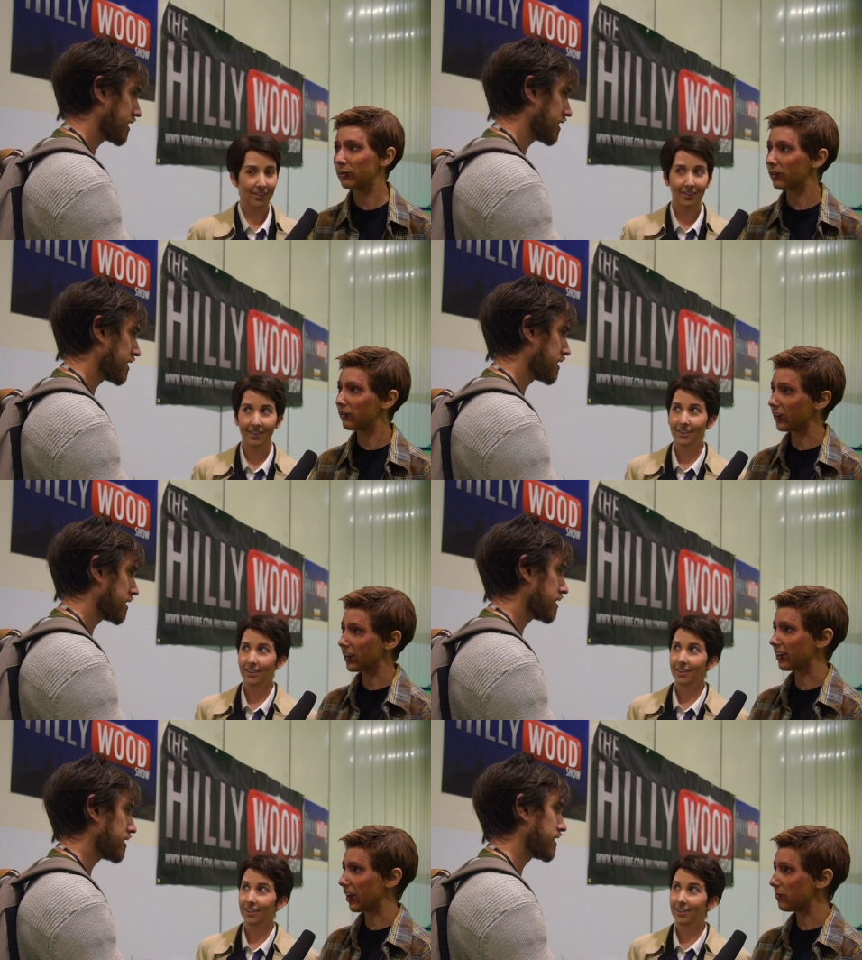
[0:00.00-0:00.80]
Speaker 1: were
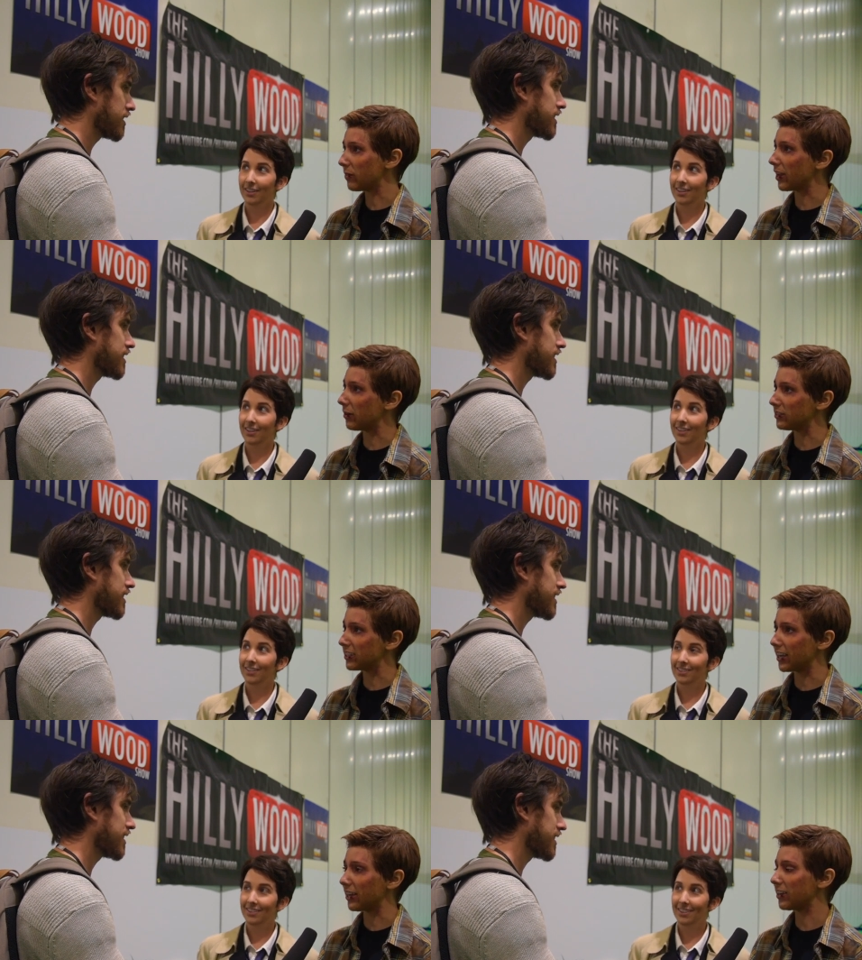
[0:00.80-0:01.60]
invited out by M C